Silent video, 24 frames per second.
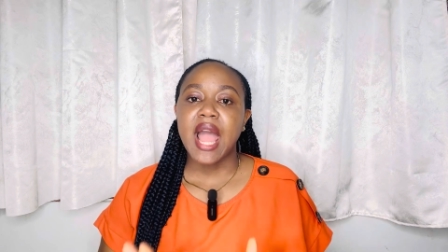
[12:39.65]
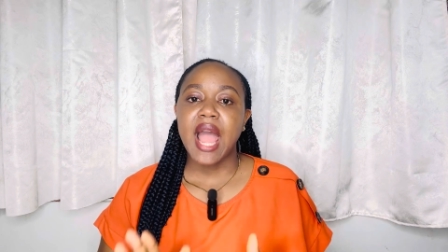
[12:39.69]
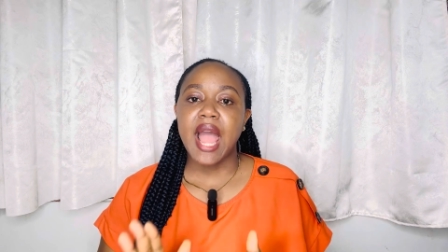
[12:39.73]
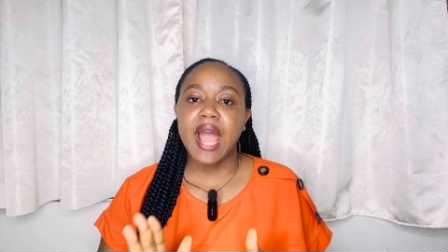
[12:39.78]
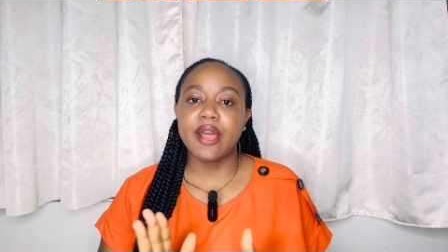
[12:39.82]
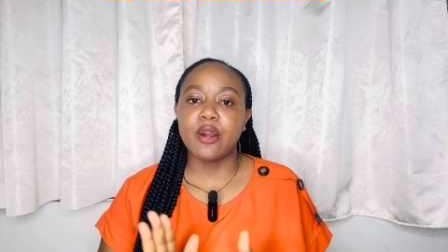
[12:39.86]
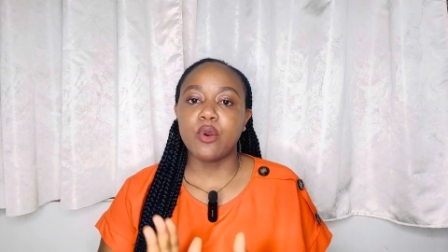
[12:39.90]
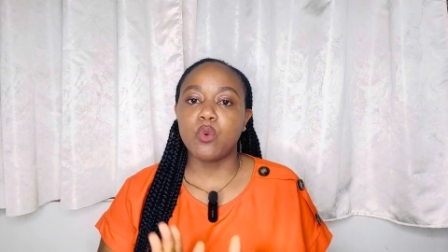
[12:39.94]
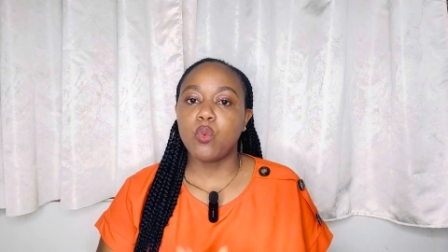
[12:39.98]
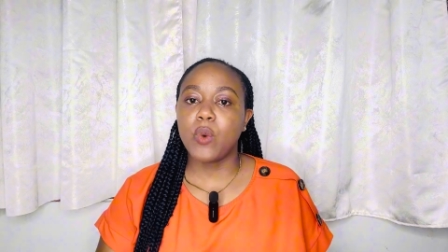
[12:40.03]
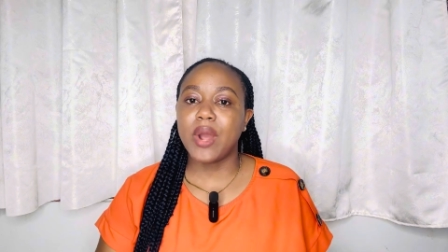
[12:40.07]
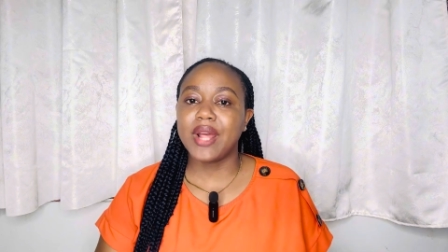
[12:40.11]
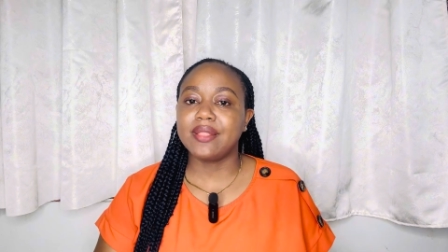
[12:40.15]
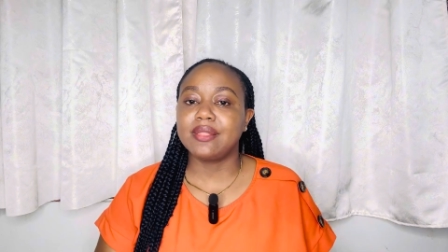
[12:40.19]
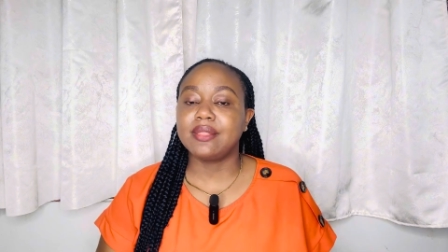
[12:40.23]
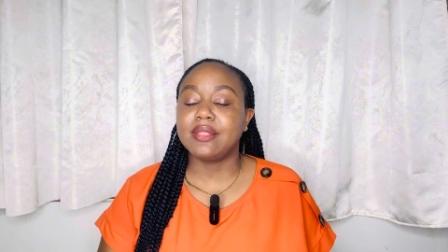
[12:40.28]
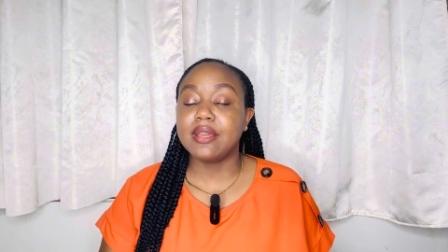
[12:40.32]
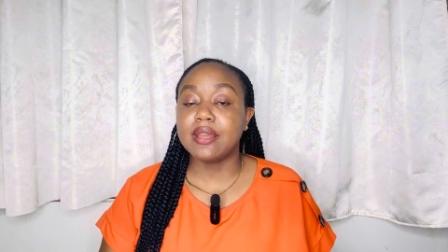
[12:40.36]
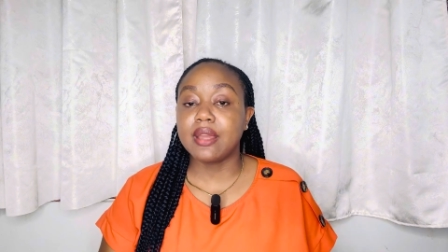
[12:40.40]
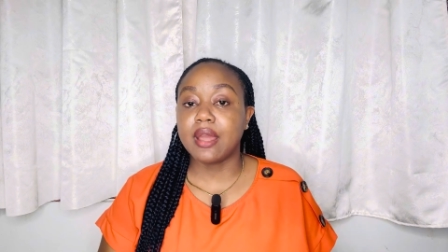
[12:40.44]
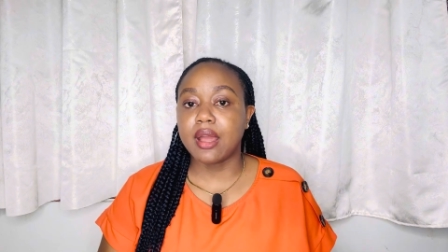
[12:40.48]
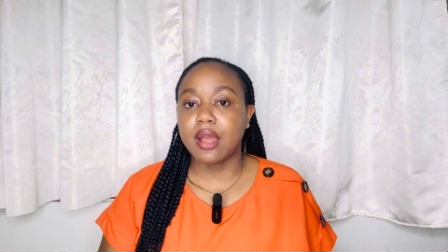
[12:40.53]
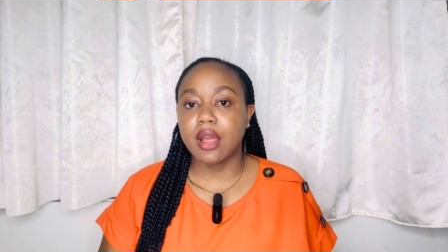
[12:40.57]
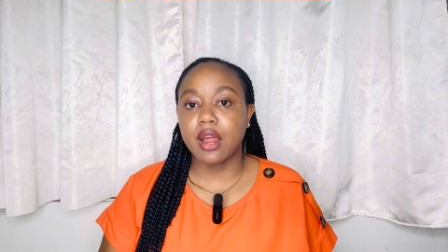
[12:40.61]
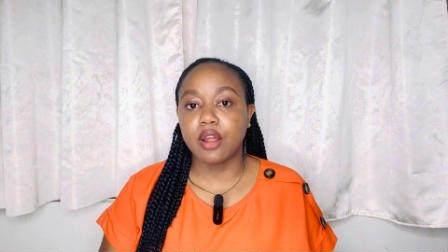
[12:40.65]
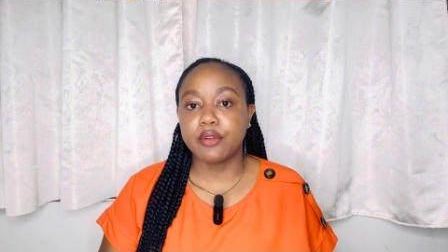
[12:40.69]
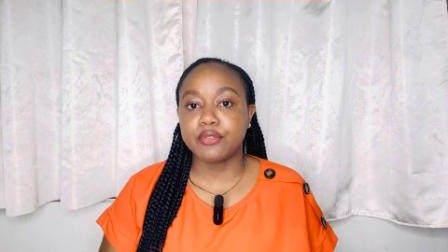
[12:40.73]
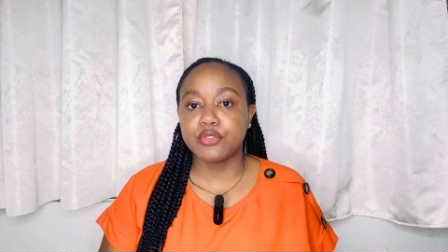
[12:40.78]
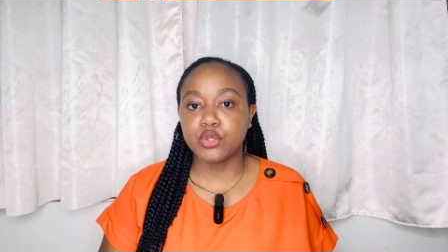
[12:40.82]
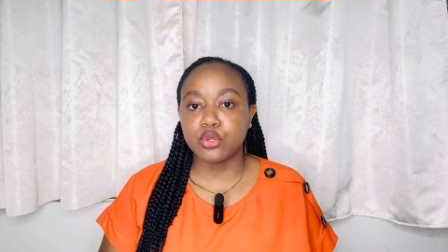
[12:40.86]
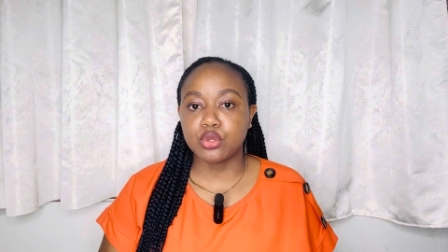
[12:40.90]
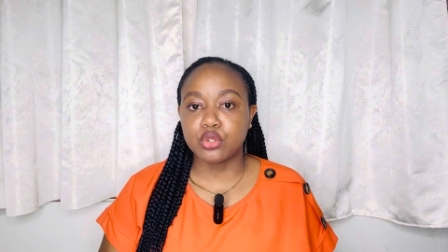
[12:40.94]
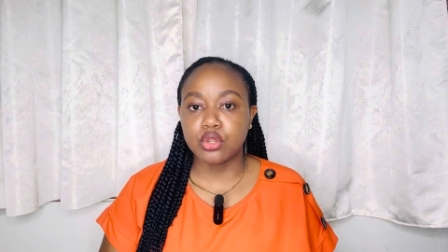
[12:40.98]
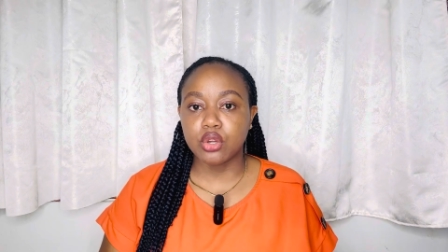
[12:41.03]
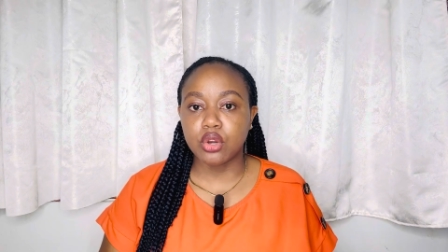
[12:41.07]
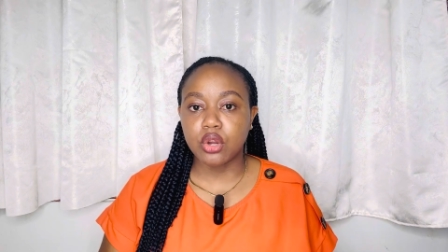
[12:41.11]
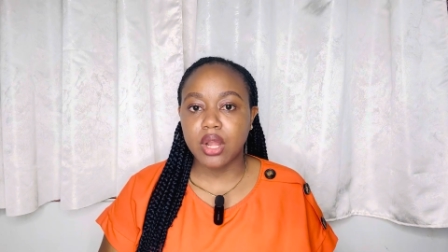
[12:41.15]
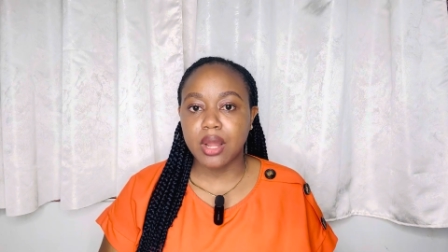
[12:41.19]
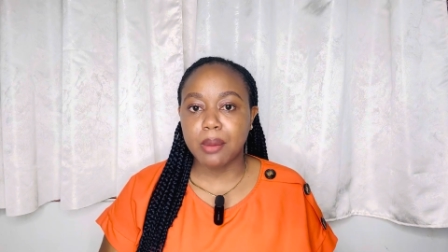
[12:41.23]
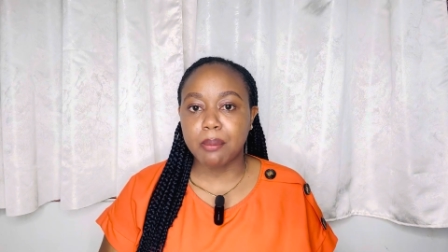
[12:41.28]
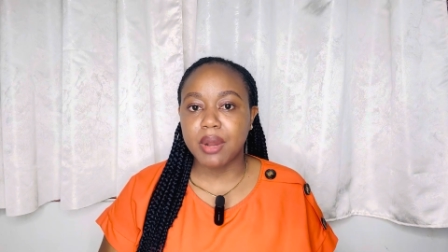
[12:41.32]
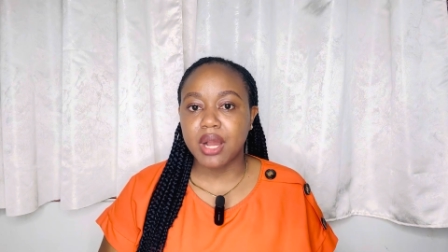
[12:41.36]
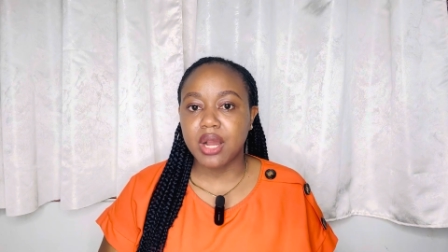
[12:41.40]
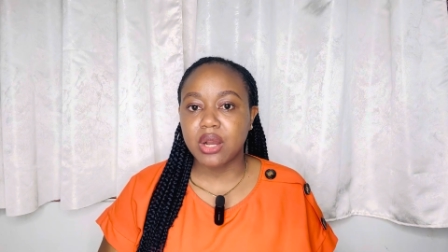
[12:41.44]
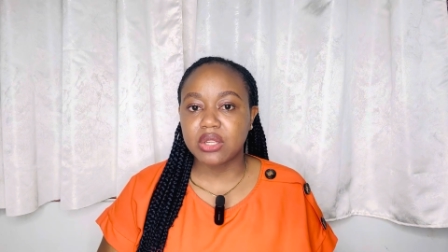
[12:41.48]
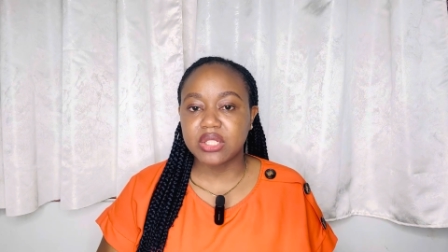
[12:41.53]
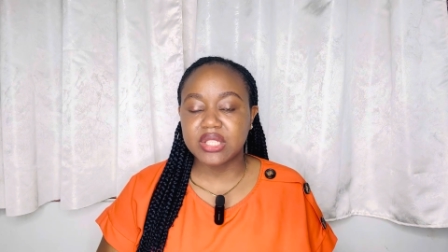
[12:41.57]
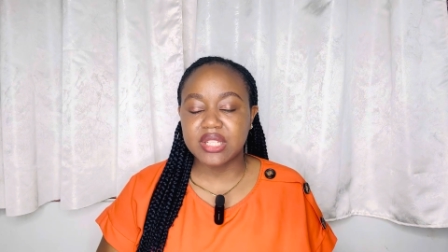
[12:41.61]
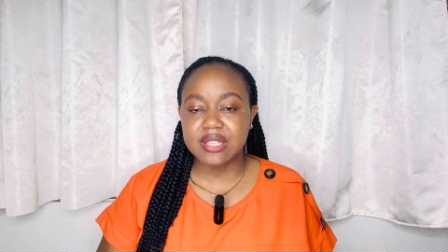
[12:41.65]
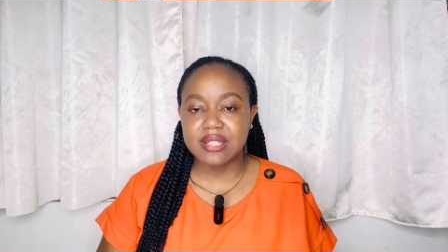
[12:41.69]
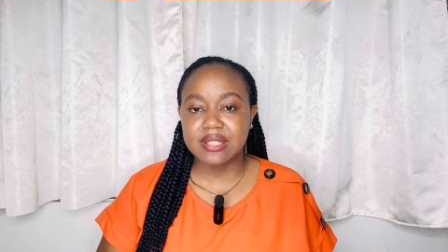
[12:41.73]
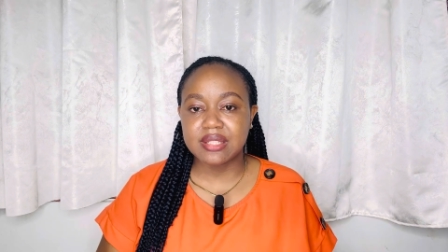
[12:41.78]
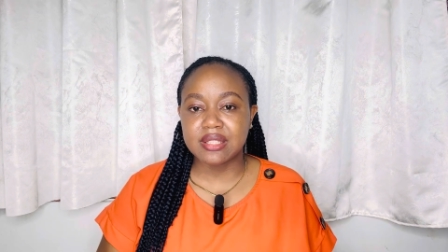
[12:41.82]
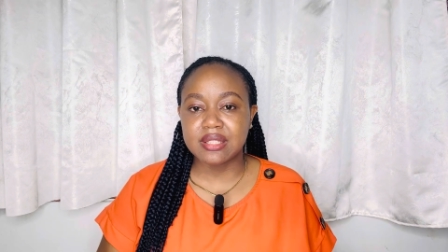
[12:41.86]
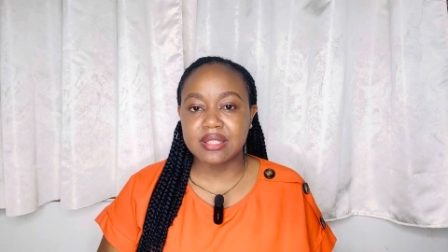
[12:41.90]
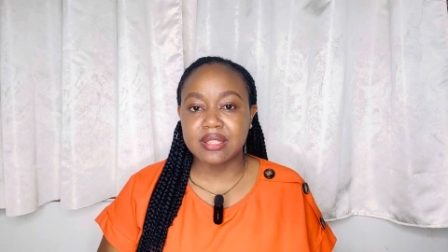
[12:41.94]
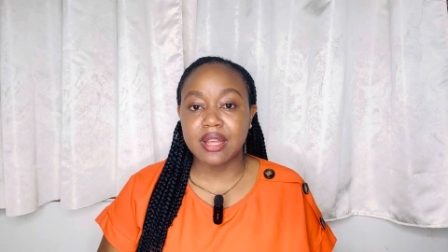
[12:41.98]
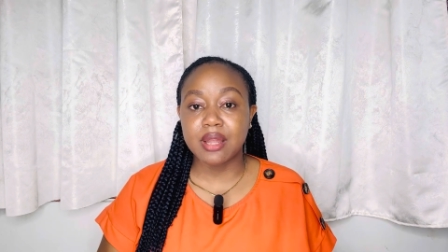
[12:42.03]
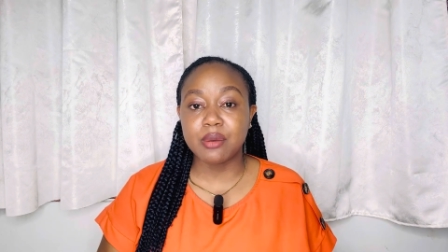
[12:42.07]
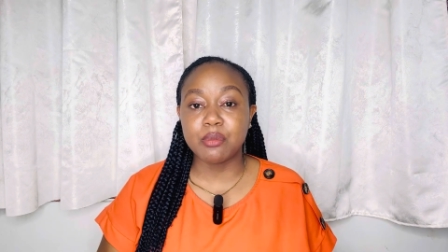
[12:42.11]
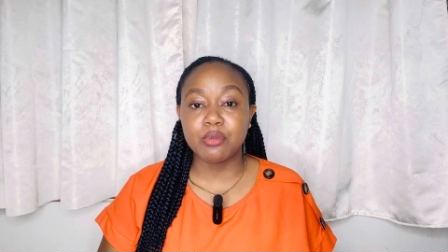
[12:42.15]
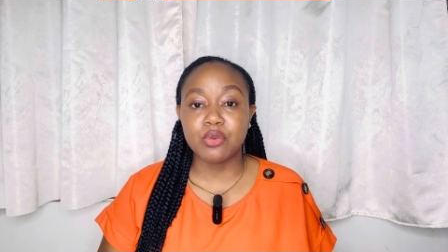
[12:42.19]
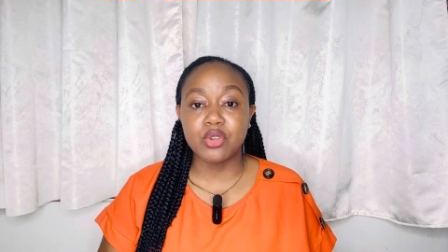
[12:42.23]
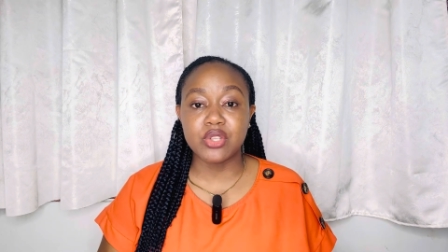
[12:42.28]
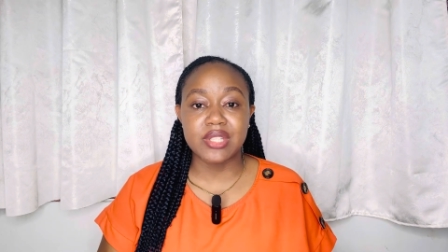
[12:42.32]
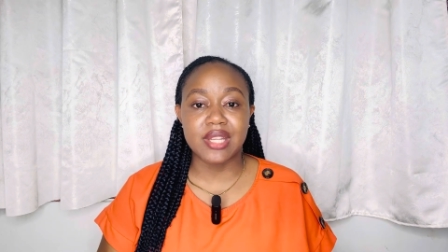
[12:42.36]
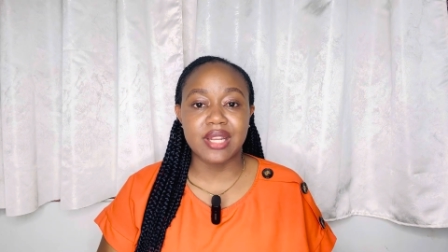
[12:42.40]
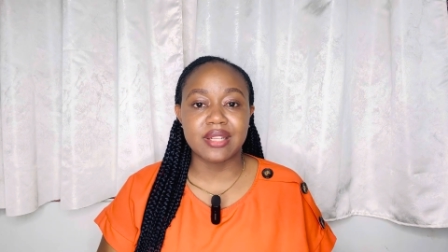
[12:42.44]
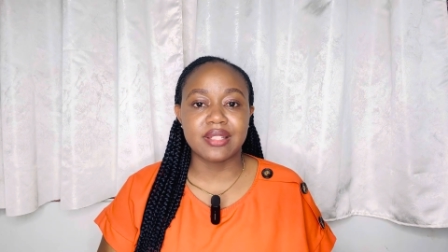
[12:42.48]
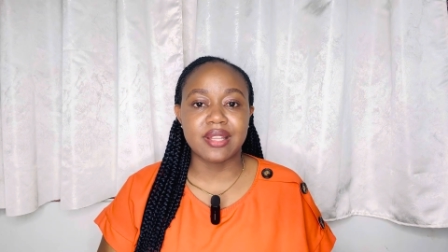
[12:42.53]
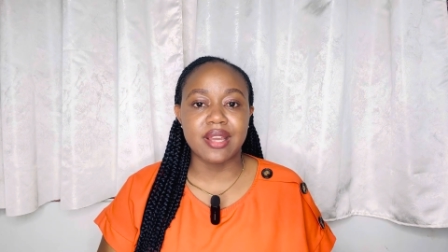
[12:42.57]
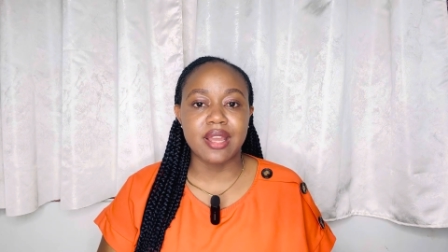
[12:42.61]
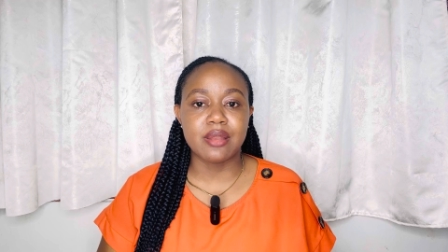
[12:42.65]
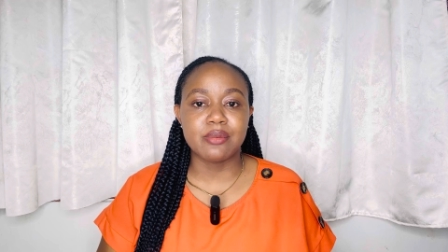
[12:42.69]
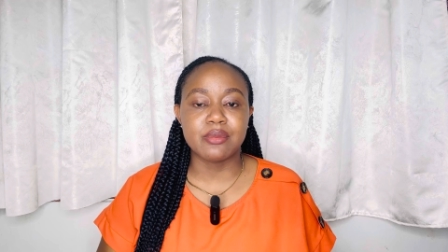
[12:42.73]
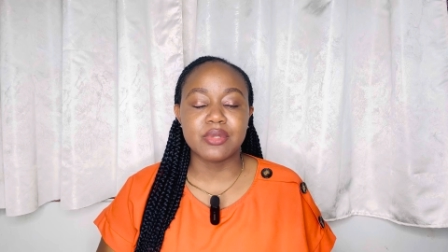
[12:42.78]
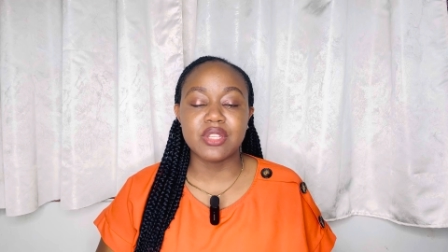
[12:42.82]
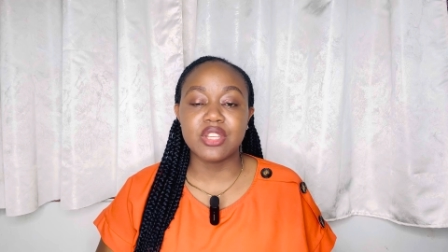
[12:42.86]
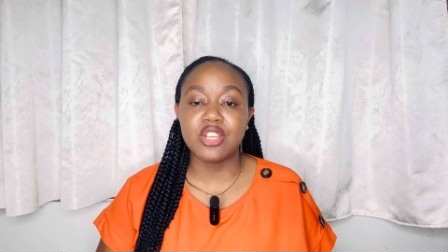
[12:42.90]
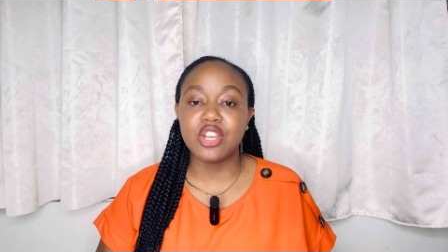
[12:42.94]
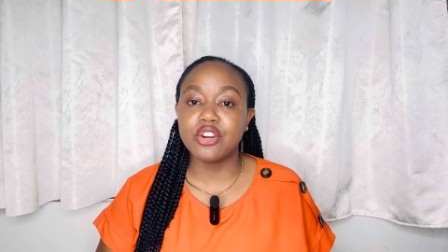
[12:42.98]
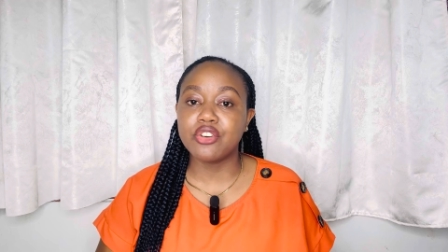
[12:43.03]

And one thing I have to talk about this is that most of the times